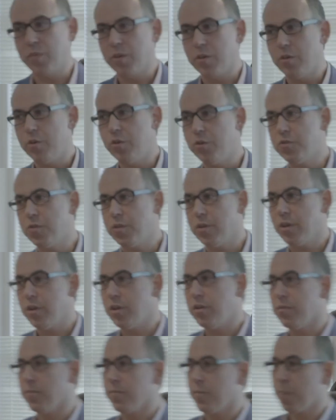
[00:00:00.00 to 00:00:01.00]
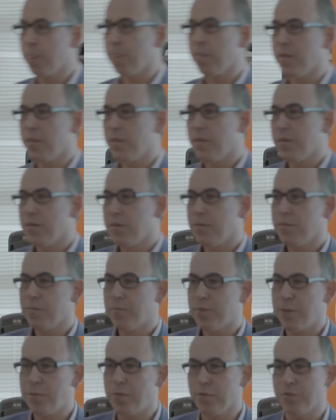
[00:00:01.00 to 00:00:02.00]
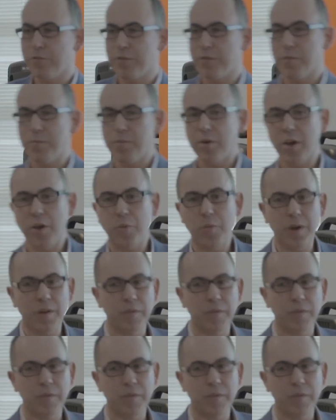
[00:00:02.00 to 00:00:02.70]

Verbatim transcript: usually people are driven by one